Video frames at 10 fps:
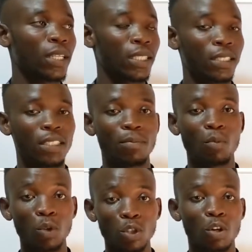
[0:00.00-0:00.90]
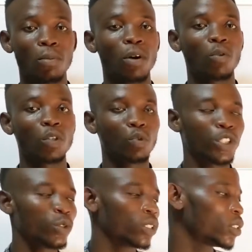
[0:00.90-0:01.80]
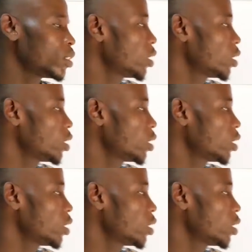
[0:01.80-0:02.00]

That is the most common one we use.